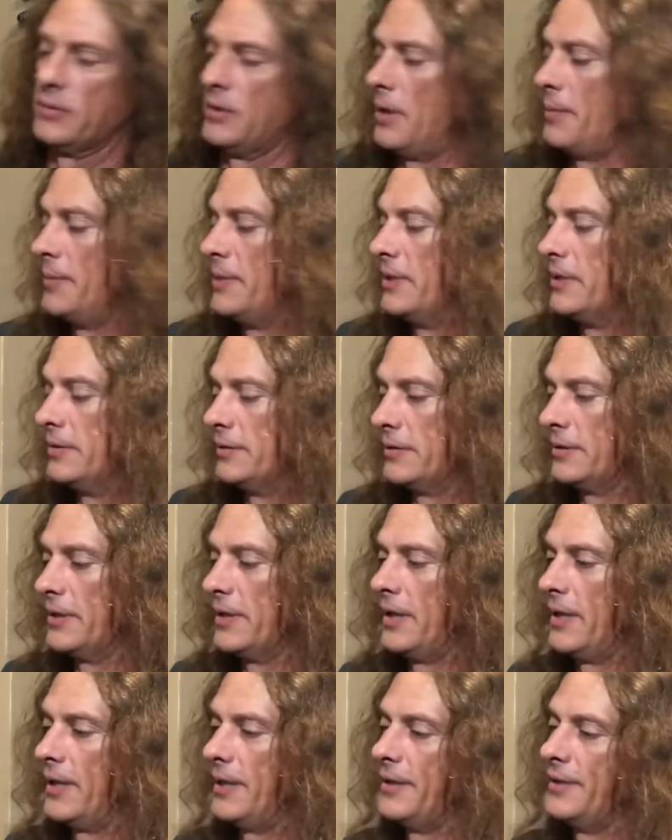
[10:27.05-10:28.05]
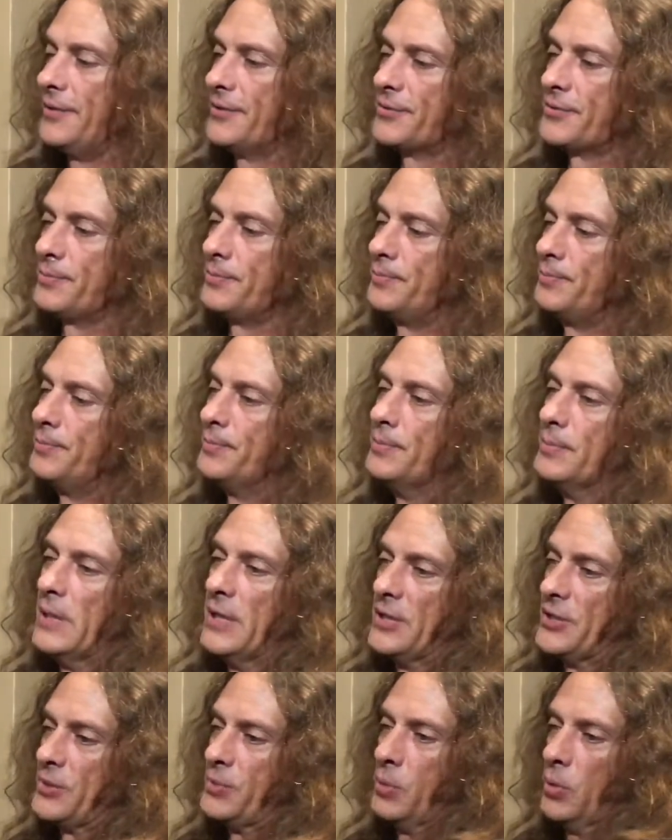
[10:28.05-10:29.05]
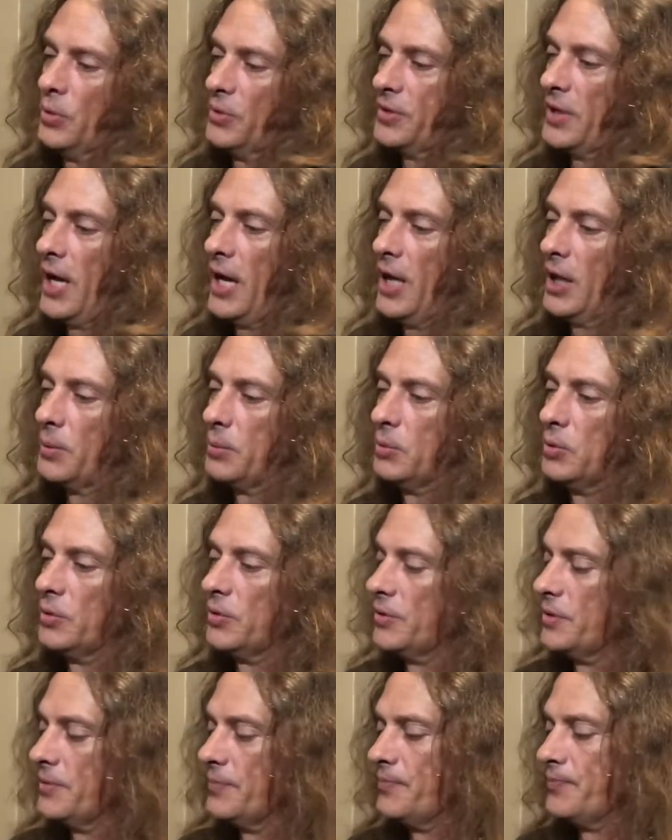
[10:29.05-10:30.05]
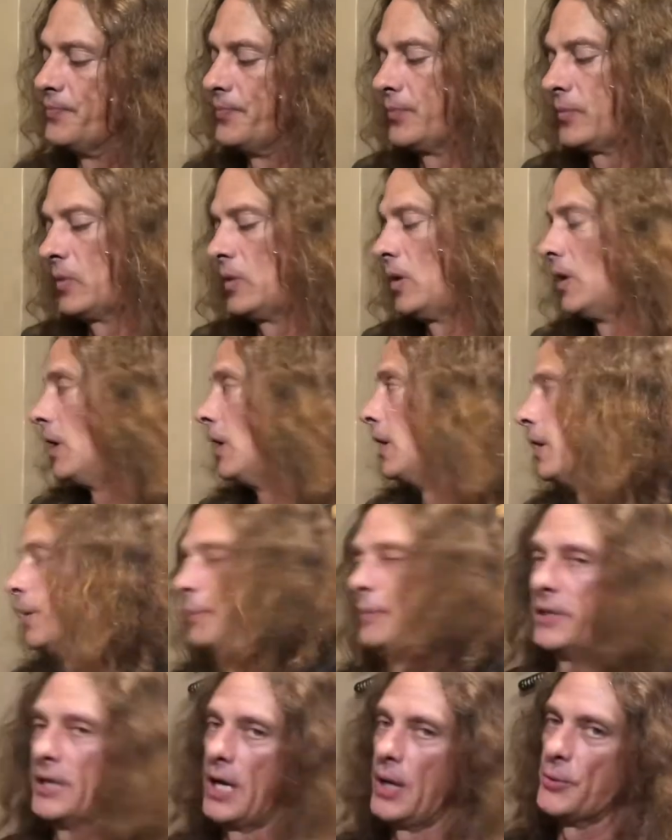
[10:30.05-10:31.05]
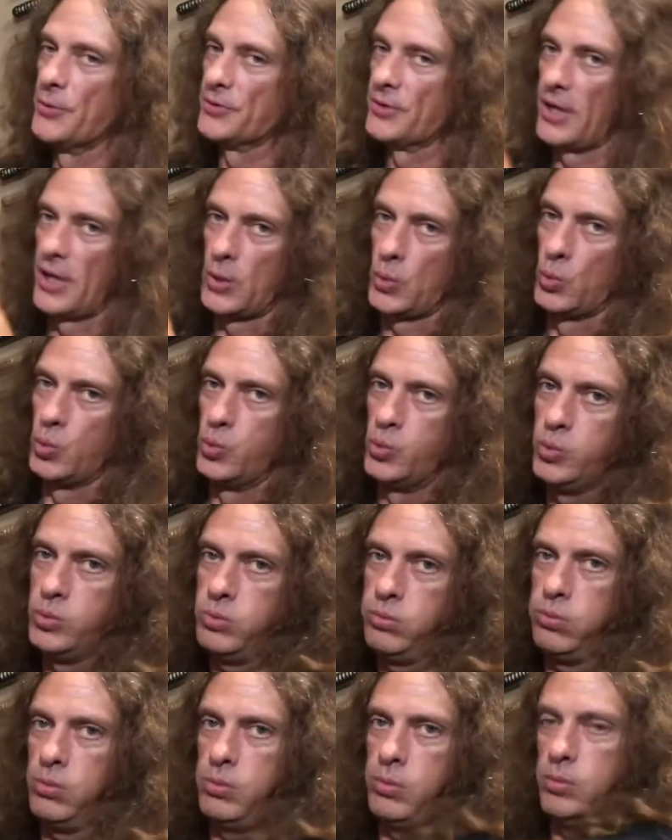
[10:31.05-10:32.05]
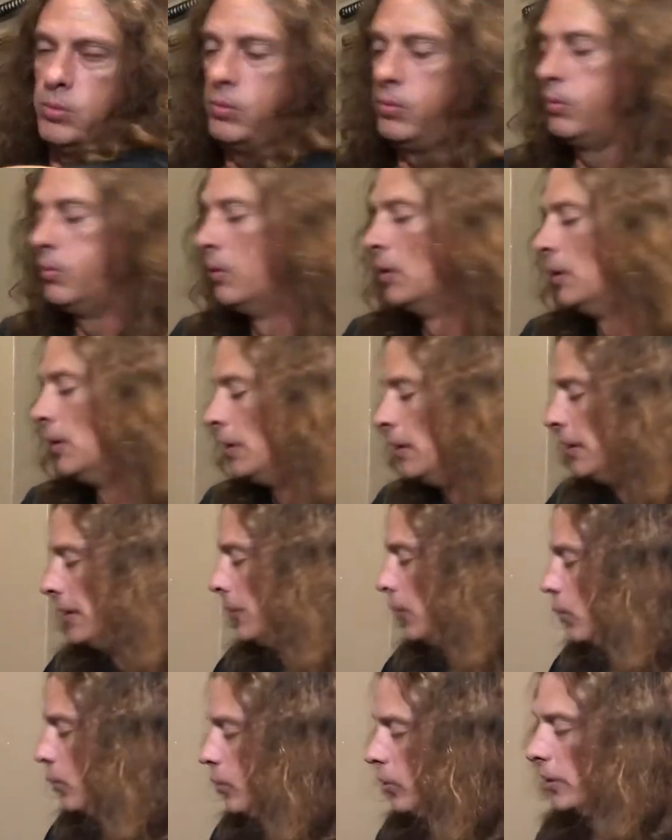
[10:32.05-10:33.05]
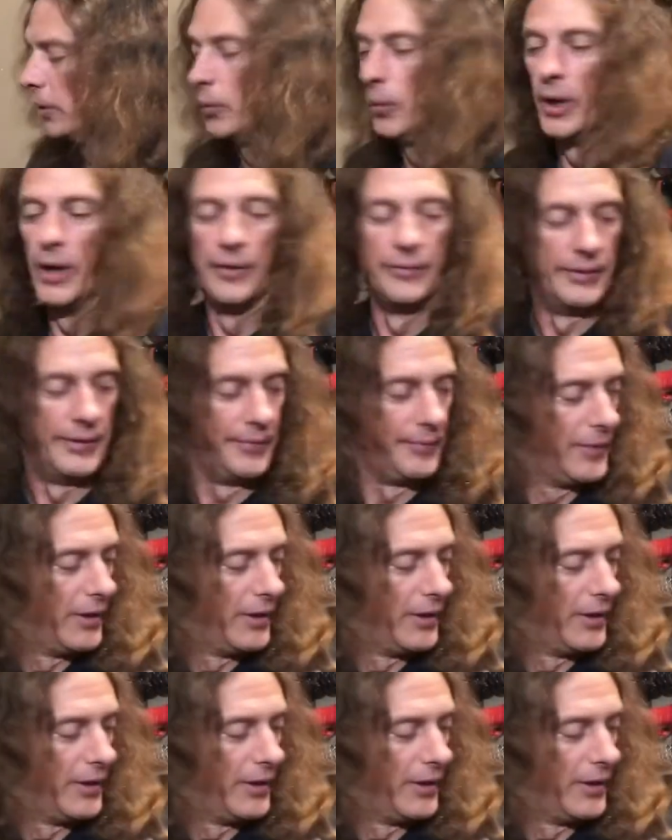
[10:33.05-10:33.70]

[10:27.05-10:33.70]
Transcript: I mean, it's much more tolerable than, yeah, I mean, that one's like, woo, really wavy.